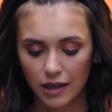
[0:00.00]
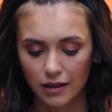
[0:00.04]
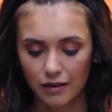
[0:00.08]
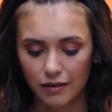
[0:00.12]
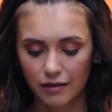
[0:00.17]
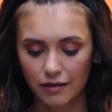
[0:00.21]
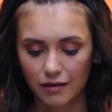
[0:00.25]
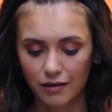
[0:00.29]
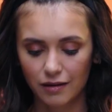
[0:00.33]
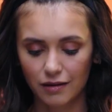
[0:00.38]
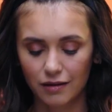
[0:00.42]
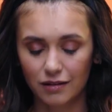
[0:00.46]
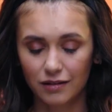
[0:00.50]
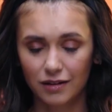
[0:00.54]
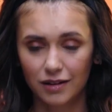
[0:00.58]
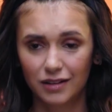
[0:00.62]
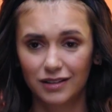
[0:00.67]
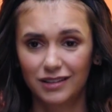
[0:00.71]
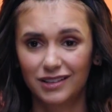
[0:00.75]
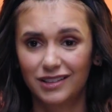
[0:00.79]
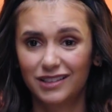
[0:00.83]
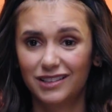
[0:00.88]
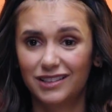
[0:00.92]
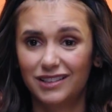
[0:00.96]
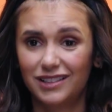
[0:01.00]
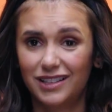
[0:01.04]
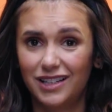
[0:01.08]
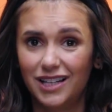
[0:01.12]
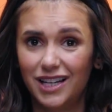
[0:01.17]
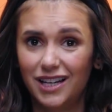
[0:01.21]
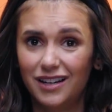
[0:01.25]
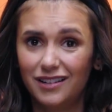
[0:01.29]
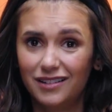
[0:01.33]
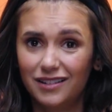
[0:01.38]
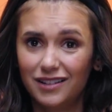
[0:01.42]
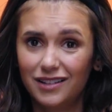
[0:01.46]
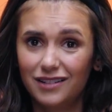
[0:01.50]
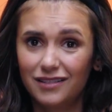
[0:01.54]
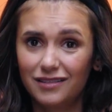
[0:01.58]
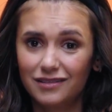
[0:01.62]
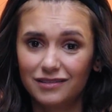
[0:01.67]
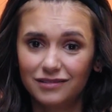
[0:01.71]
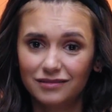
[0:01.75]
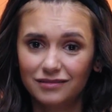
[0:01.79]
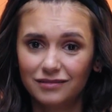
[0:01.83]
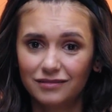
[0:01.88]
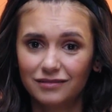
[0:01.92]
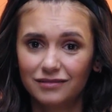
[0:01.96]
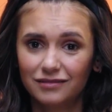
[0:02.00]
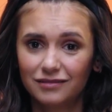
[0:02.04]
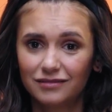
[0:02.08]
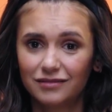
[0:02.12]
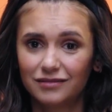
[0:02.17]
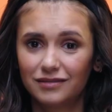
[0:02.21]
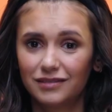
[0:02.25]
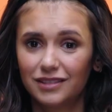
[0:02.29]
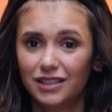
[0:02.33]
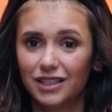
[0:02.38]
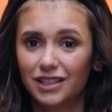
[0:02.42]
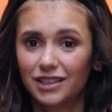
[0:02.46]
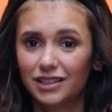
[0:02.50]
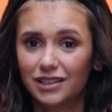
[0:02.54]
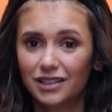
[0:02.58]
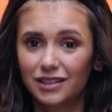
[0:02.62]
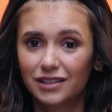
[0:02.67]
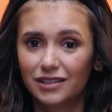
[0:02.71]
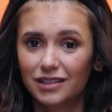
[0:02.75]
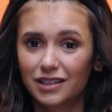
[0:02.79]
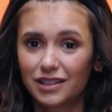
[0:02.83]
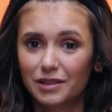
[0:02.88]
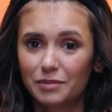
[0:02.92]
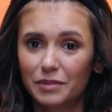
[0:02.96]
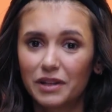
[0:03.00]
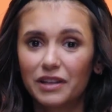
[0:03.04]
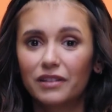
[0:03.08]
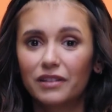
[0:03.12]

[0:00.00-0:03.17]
and the I don't know, this is just